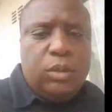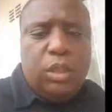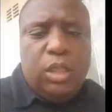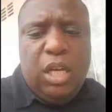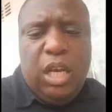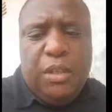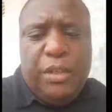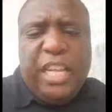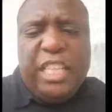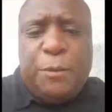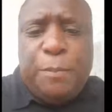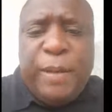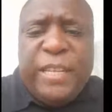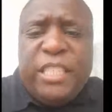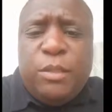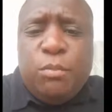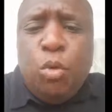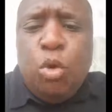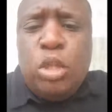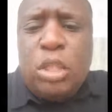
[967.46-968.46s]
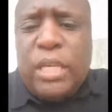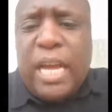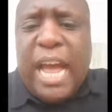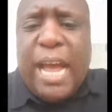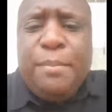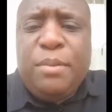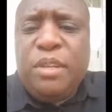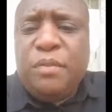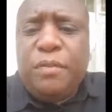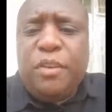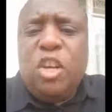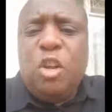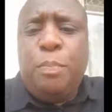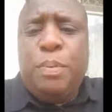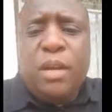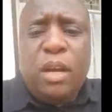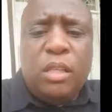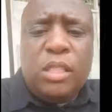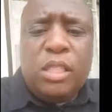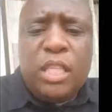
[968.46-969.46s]
that spends more time developing
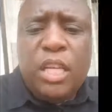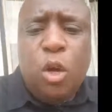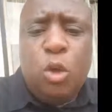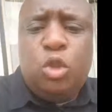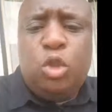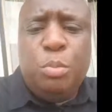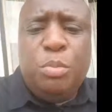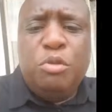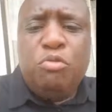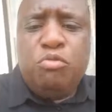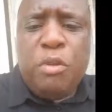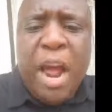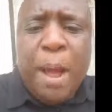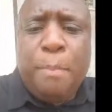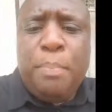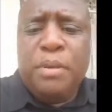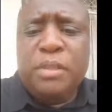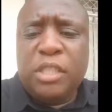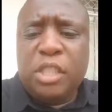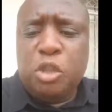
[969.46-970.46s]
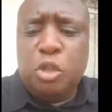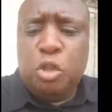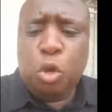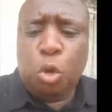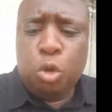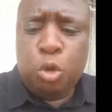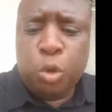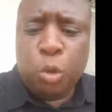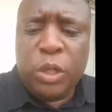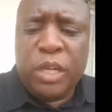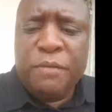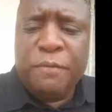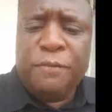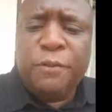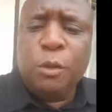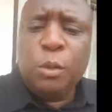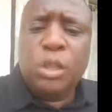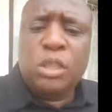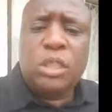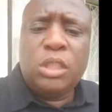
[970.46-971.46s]
our skills to be rappers and social
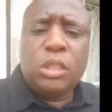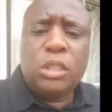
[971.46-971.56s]
influencers.